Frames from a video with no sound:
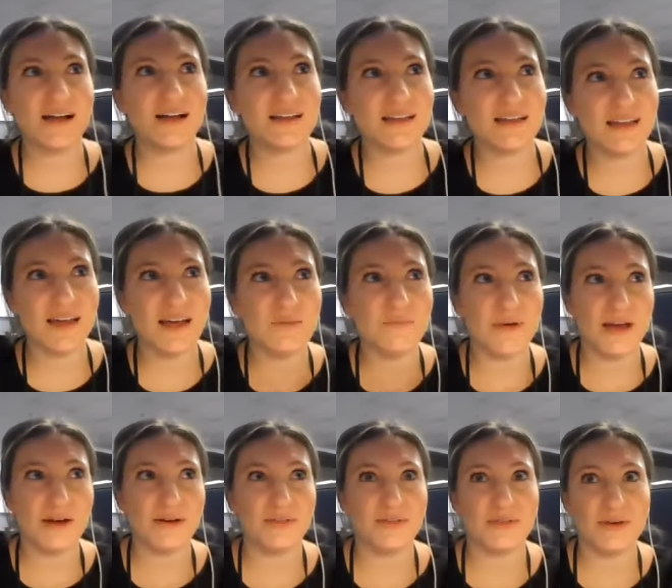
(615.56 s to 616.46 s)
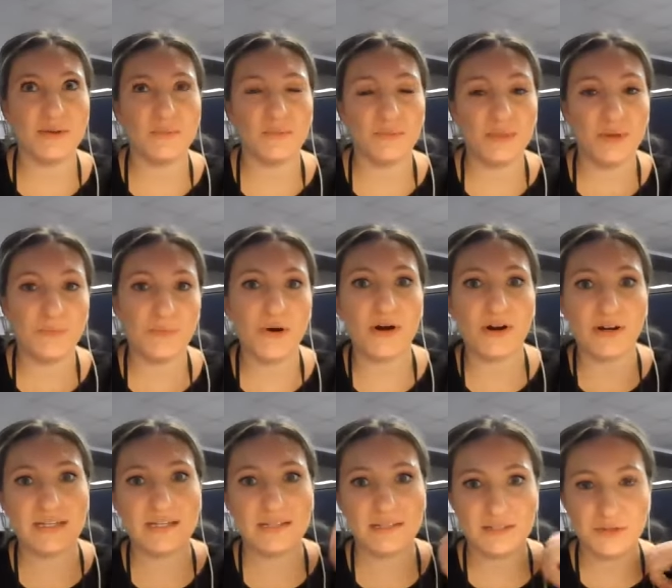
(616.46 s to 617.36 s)
but, talk about the the
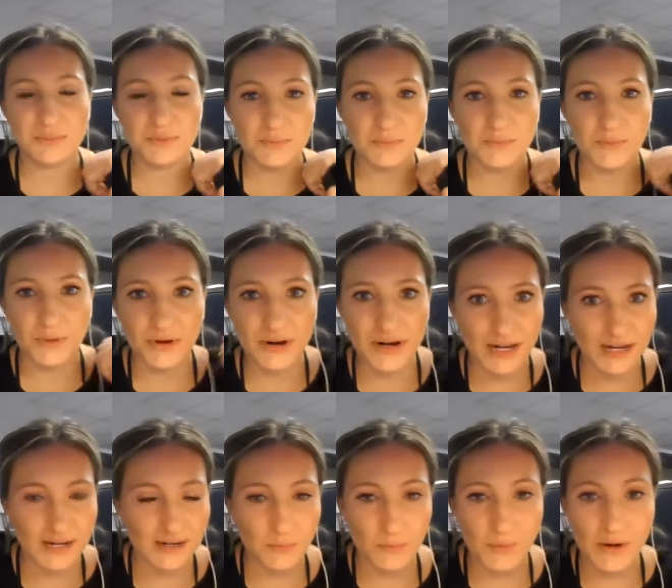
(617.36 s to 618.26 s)
party a little bit more and